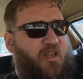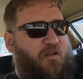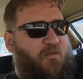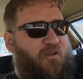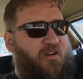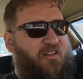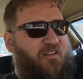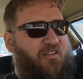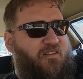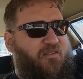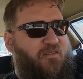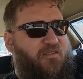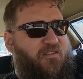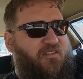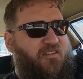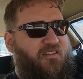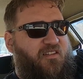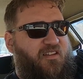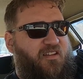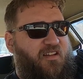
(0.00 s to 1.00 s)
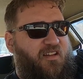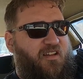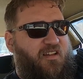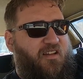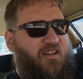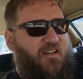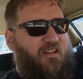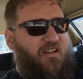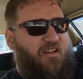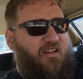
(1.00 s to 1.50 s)
one of those,
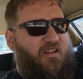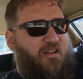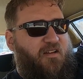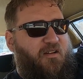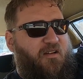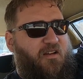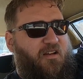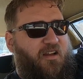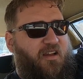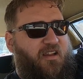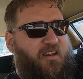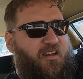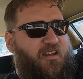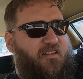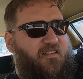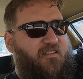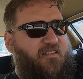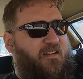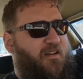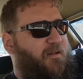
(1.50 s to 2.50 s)
I guess,